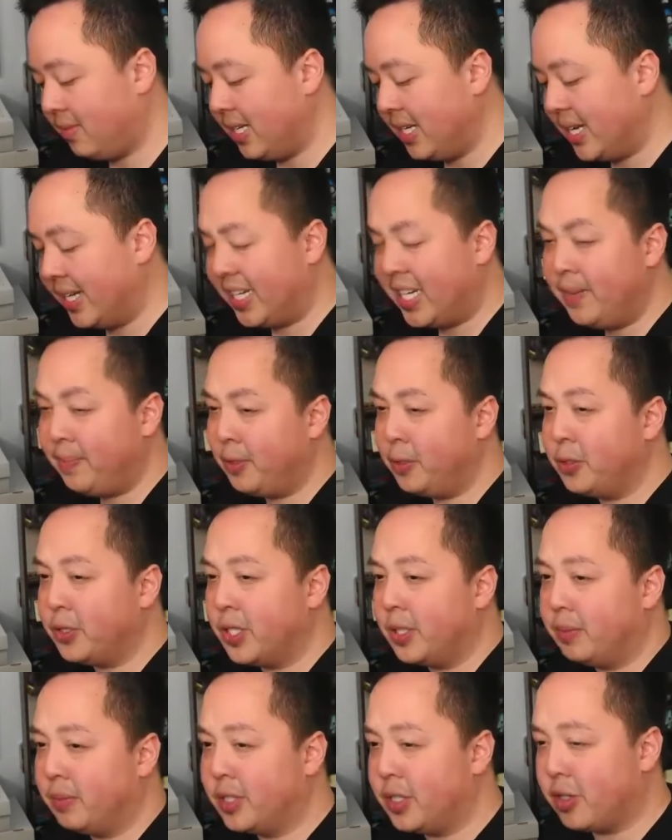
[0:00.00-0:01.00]
I keep
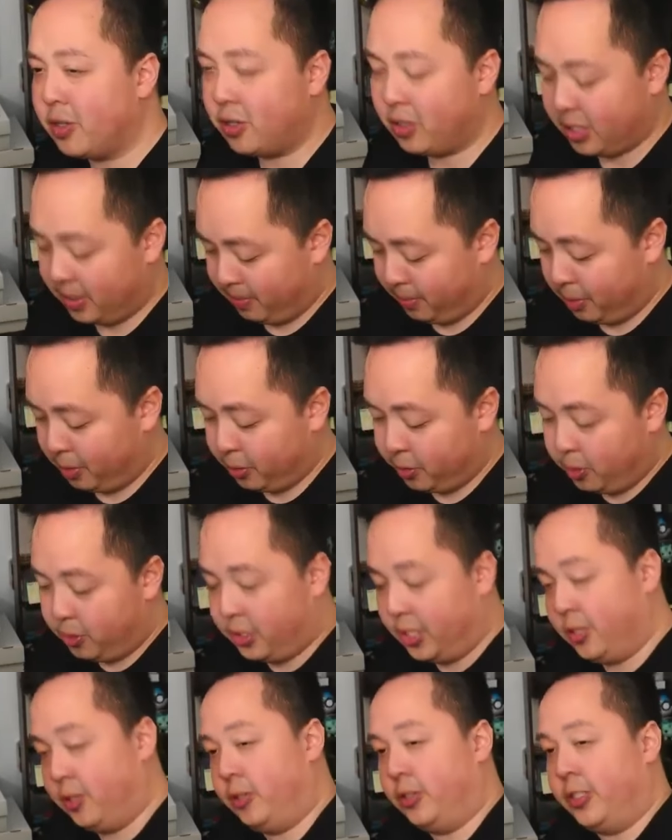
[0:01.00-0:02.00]
using blisters and
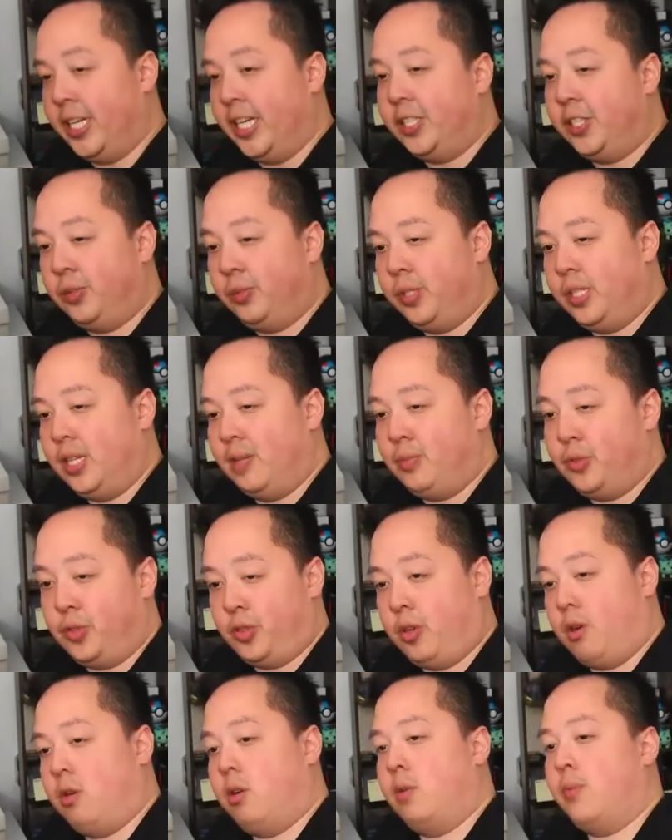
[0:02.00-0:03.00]
boosters interchangeably. I'm
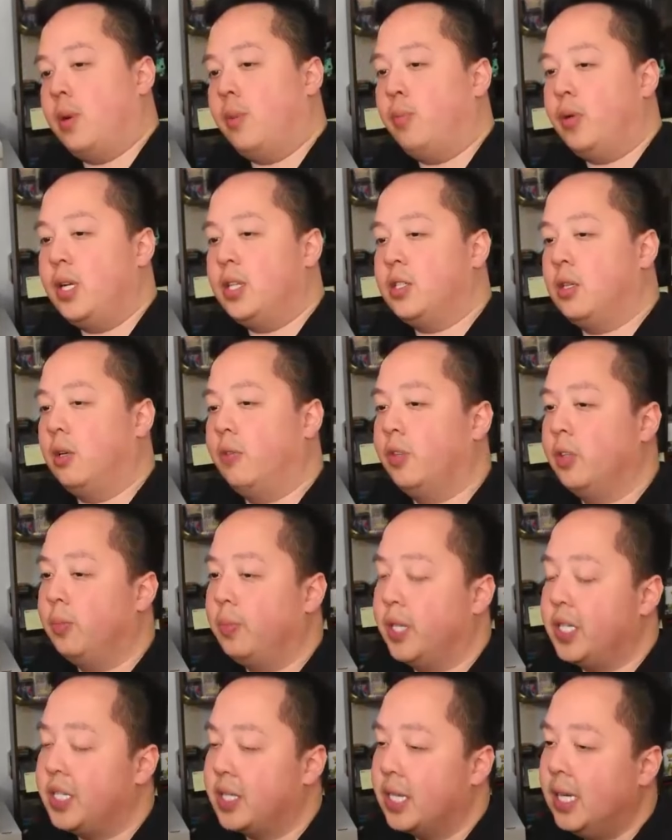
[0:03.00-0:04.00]
sorry, my brain's all over the
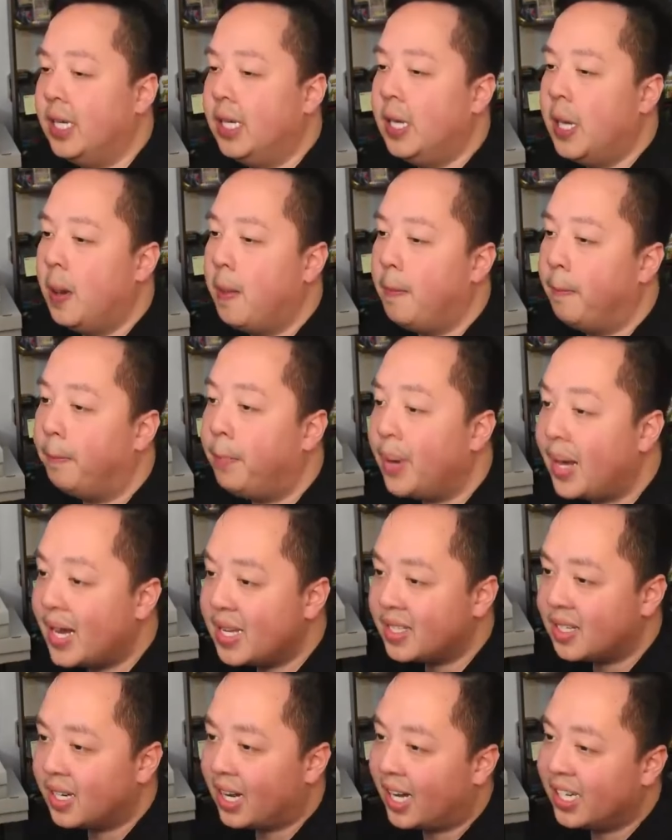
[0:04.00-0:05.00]
place.
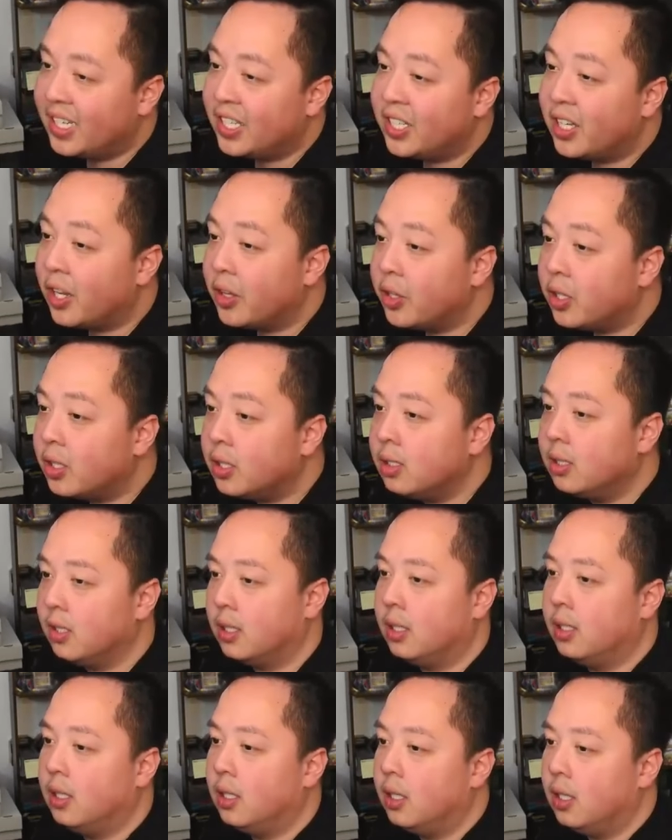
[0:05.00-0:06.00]
But another
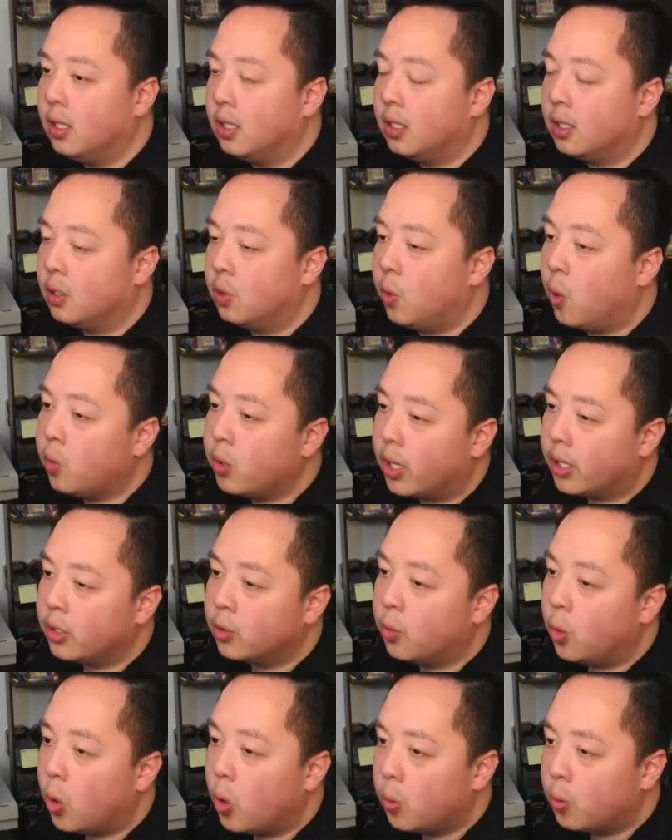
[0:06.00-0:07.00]
quote
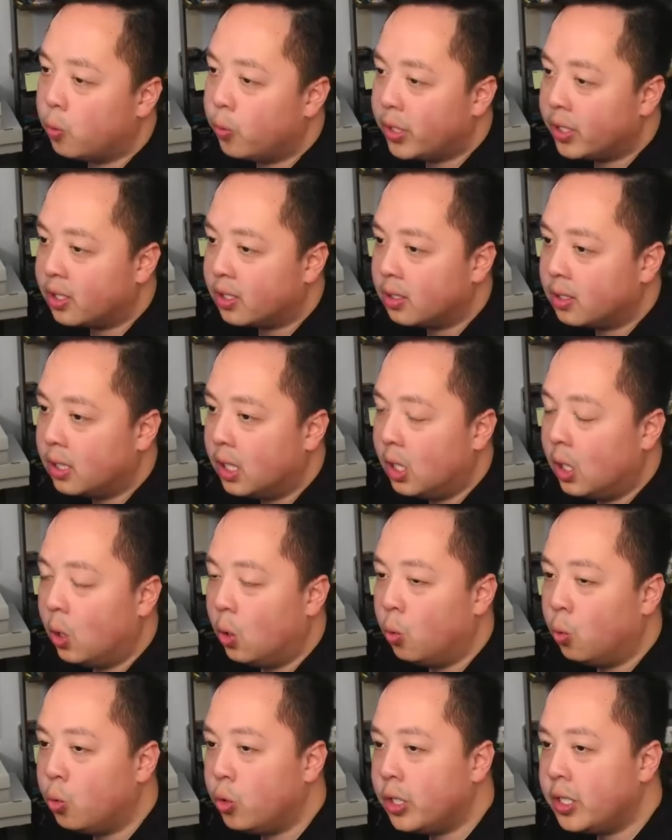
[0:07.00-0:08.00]
unquote winner
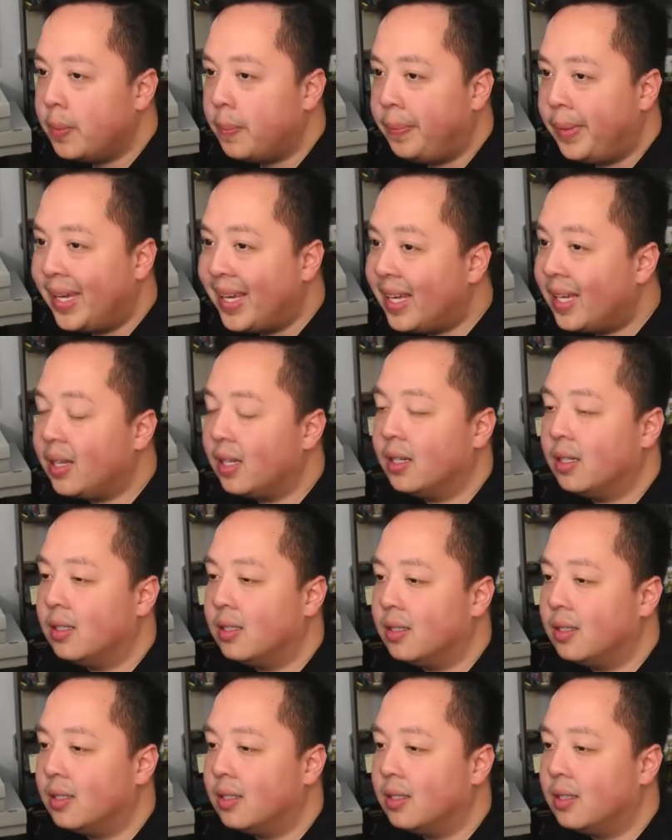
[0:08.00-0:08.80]
would be